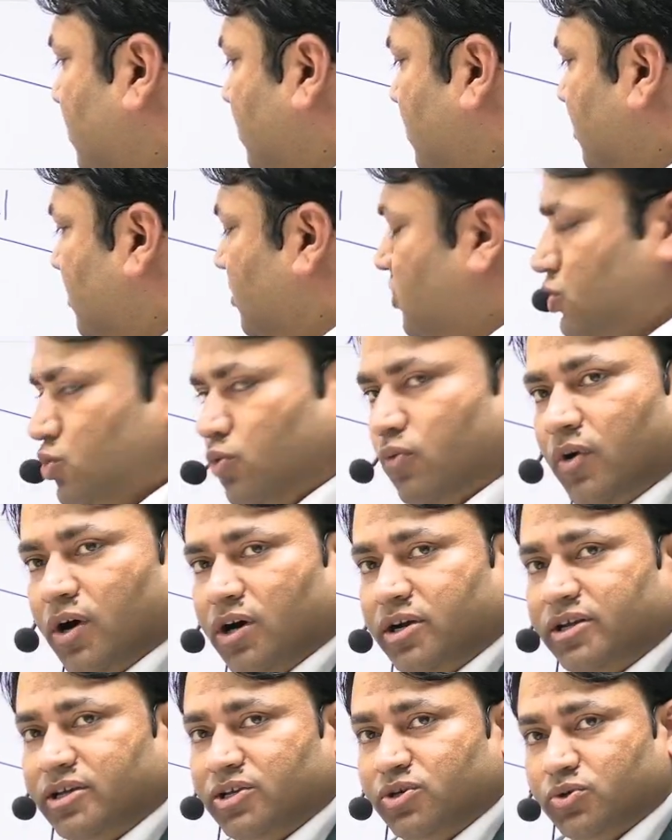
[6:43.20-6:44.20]
do what?
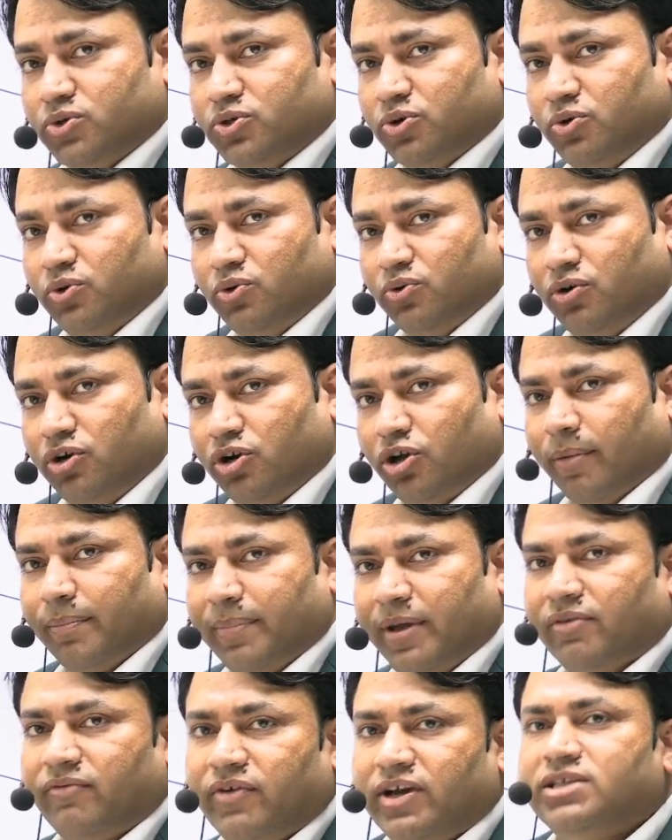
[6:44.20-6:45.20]
You should do topic
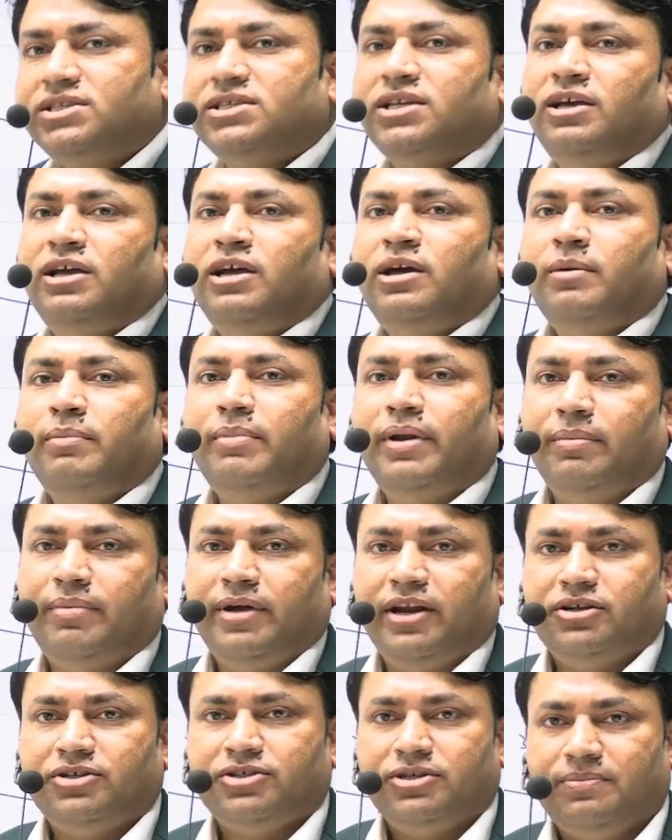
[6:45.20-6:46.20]
wise
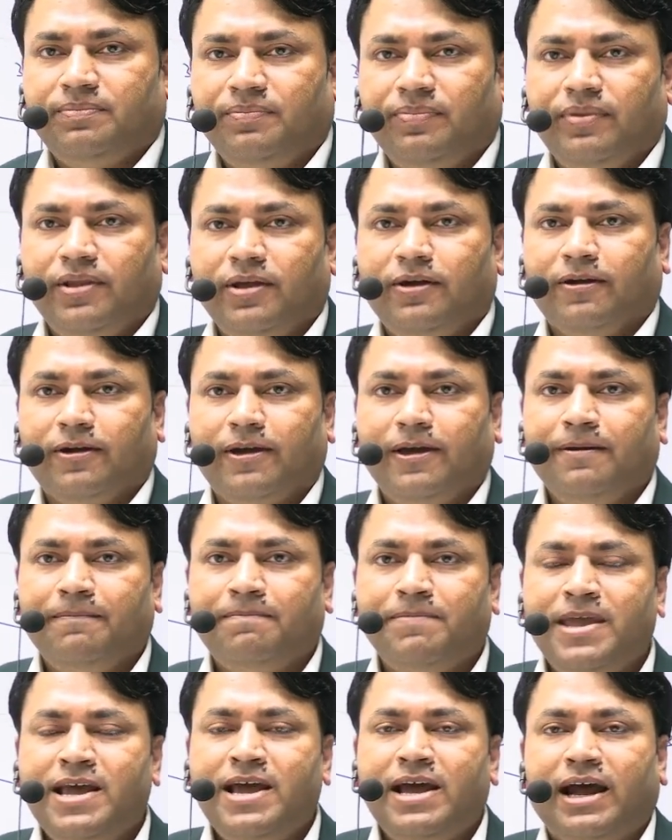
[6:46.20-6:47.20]
preparation. Okay,
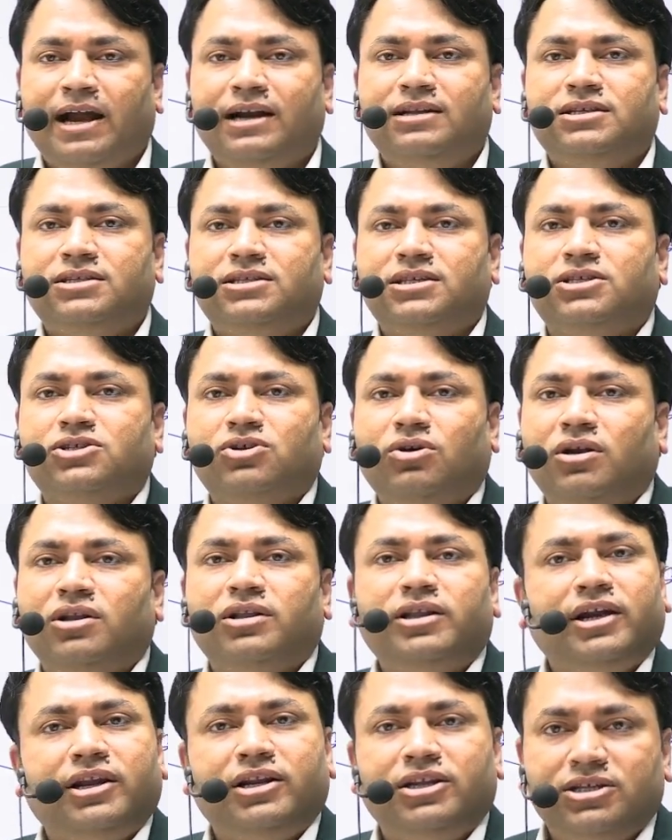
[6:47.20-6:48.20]
and this is called the
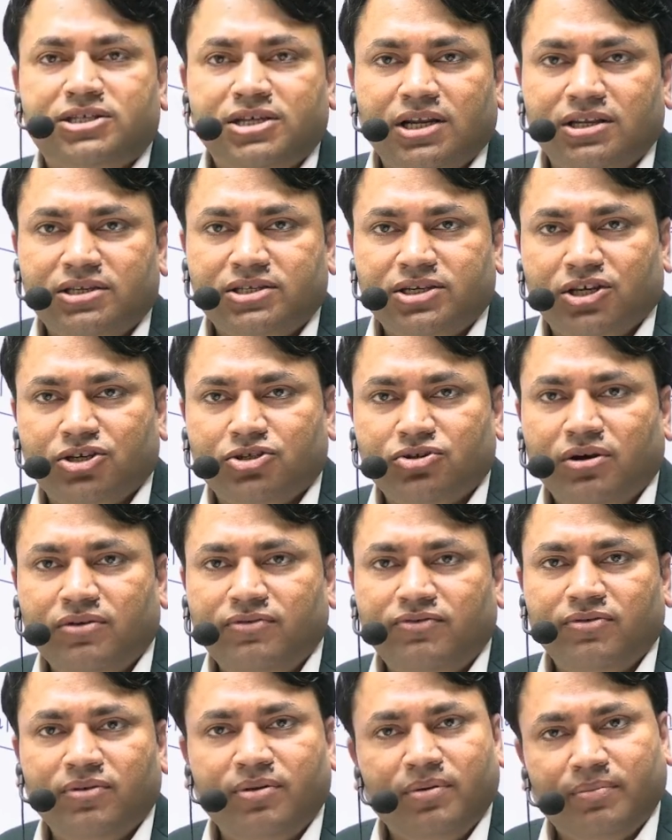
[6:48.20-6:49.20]
initial stage of
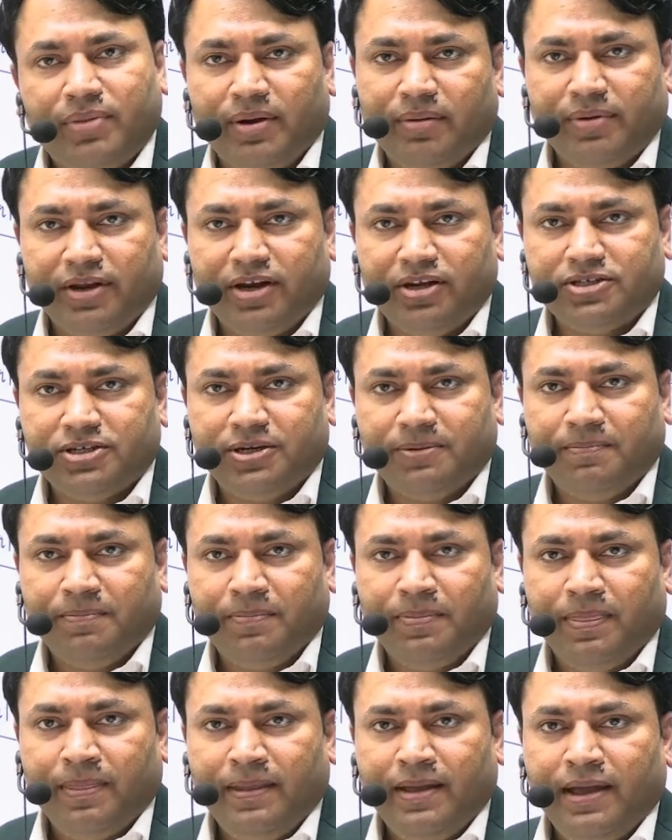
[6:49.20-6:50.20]
preparation.
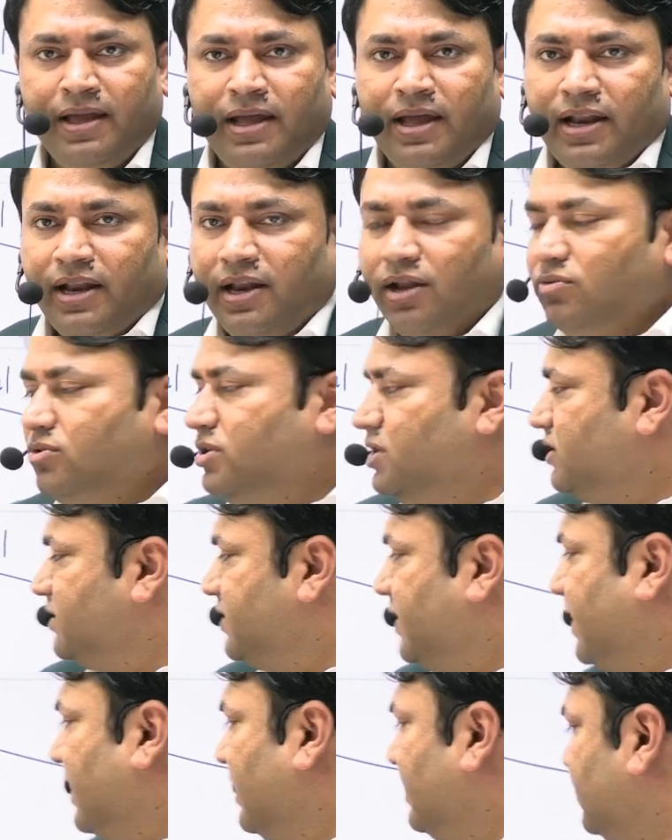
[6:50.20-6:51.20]
Now the
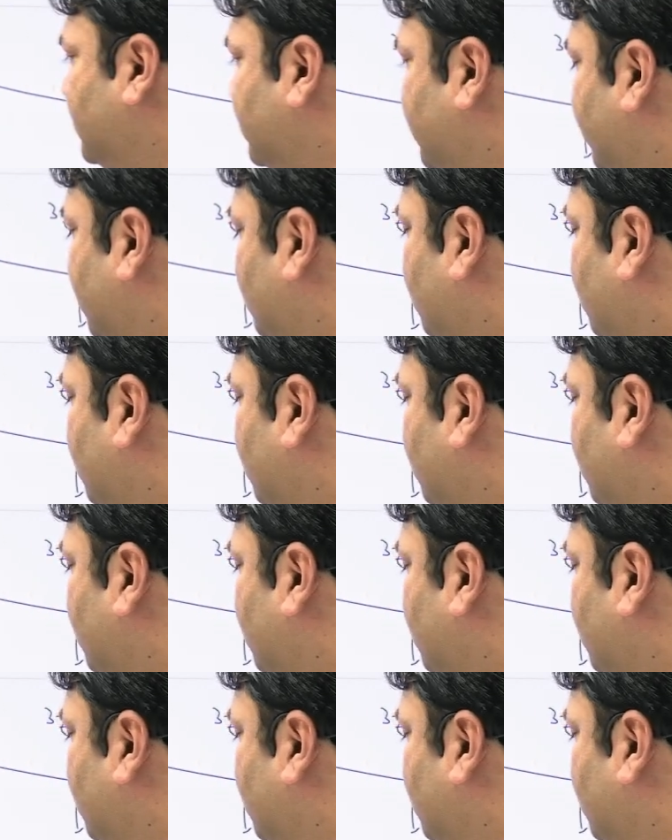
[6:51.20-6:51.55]
second stage of